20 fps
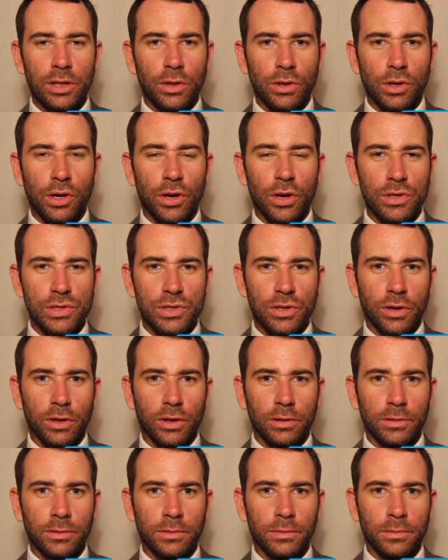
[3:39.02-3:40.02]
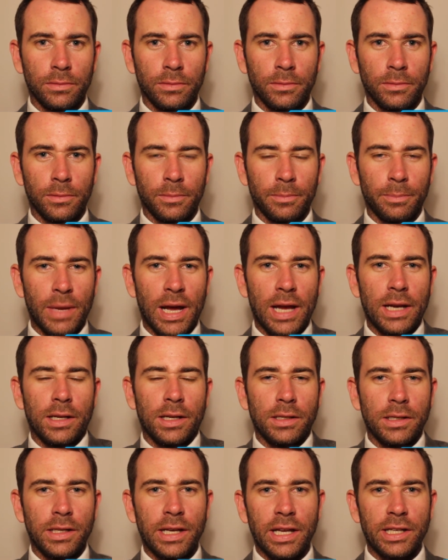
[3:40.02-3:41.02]
Luke Herzog, mate,
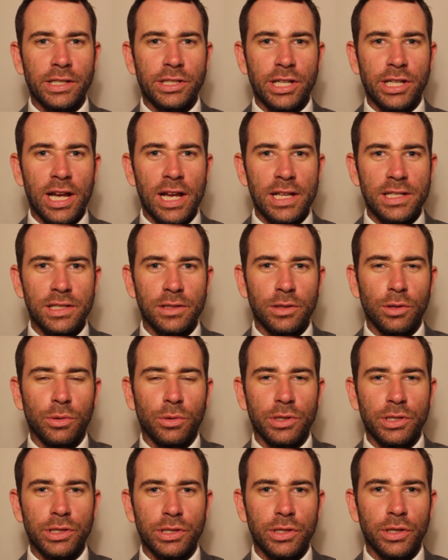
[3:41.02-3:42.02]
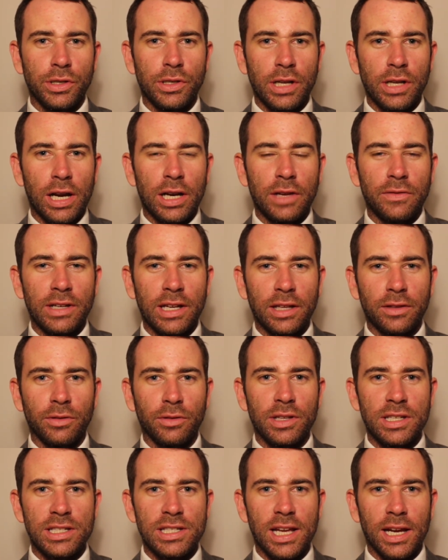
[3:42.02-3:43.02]
you get your chance and look what you do. You don't even get
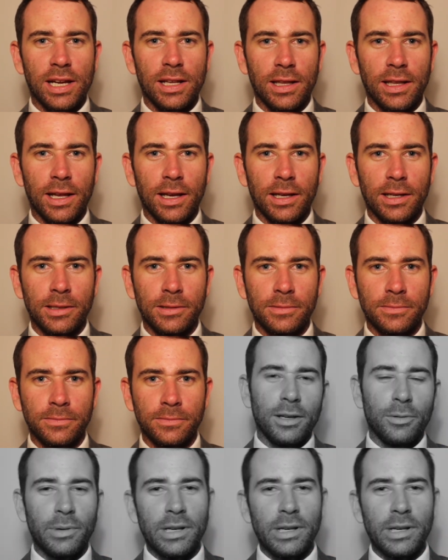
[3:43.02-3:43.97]
through the second leg. You're